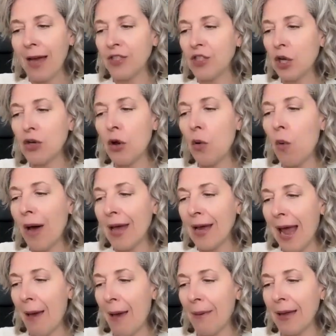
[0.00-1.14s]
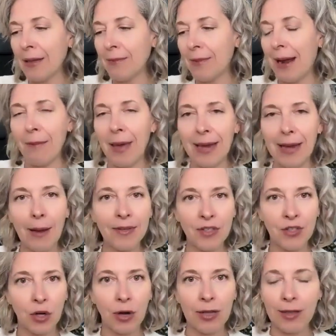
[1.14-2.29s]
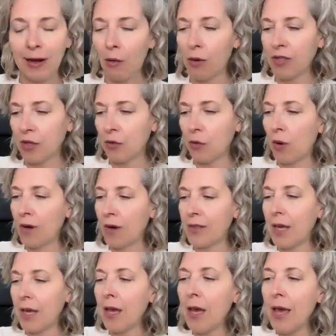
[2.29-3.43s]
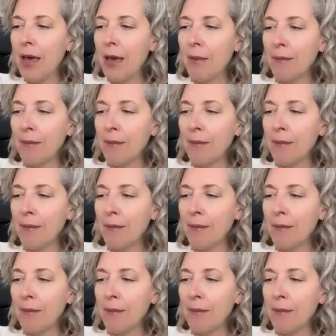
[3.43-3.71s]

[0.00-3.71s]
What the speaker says: I don't know why it happened, but I made up a story that I wasn't worthy.